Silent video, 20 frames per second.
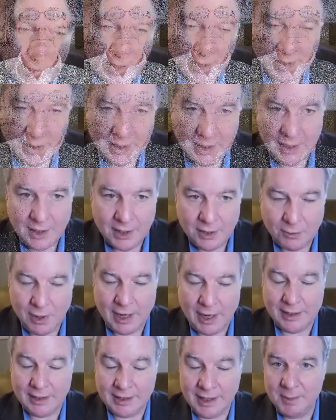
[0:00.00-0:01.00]

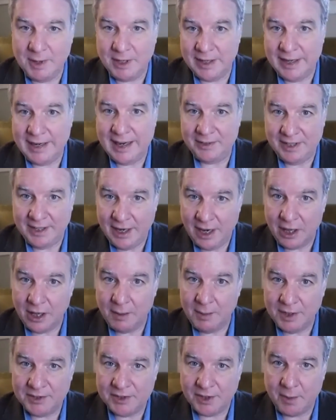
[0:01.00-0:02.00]
Right. Let me lay out the
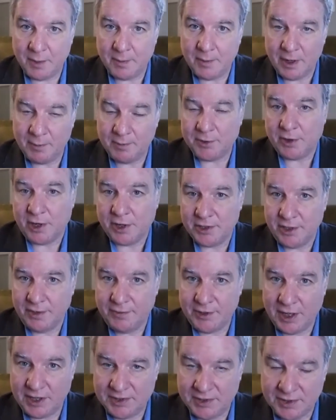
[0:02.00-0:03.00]
elements of obstruction of
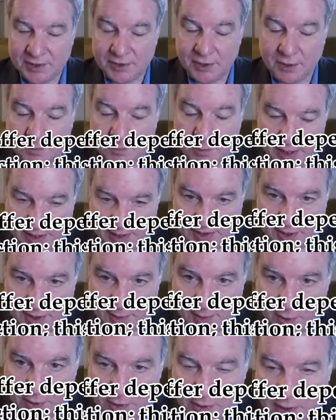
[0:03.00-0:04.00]
justice. They're pretty
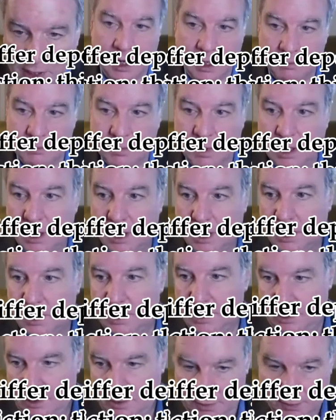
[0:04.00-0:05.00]
simple. So
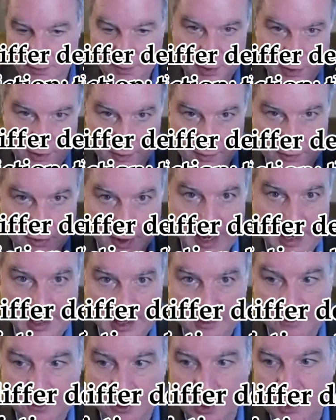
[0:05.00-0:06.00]
you try to
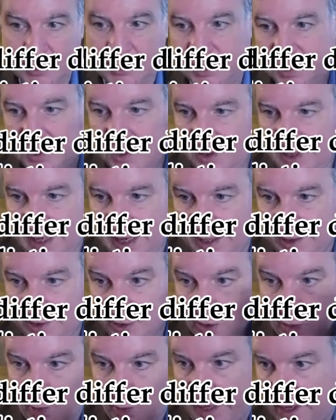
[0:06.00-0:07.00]
influence, and
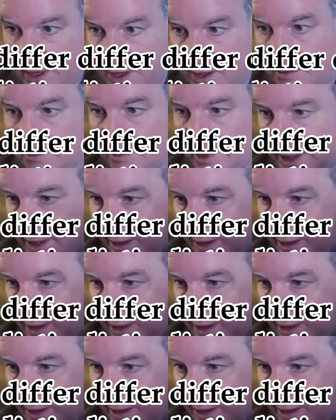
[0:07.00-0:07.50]
you're aware, right,